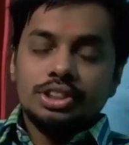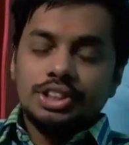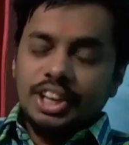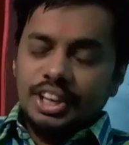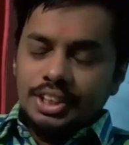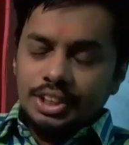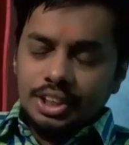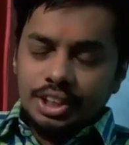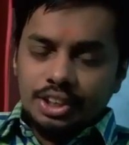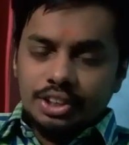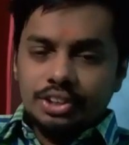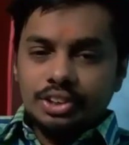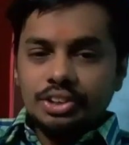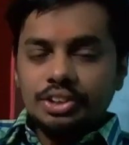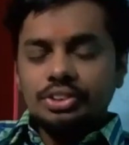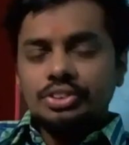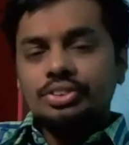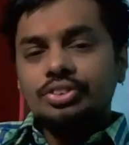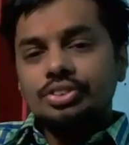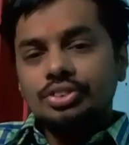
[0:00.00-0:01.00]
10
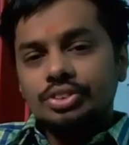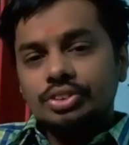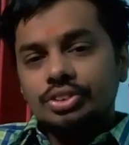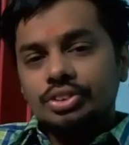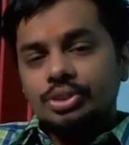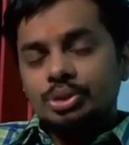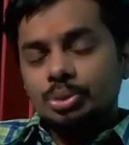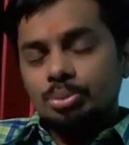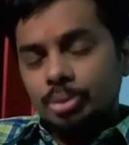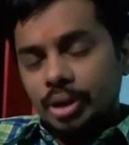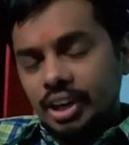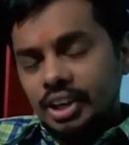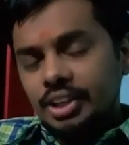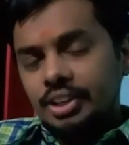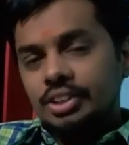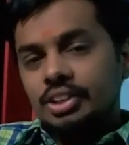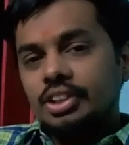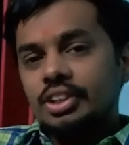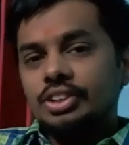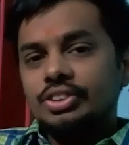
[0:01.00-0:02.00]
degrees, to make
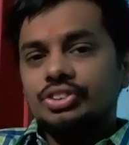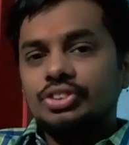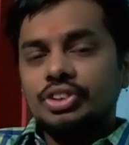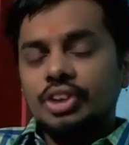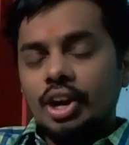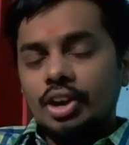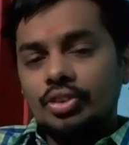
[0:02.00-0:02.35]
it easy,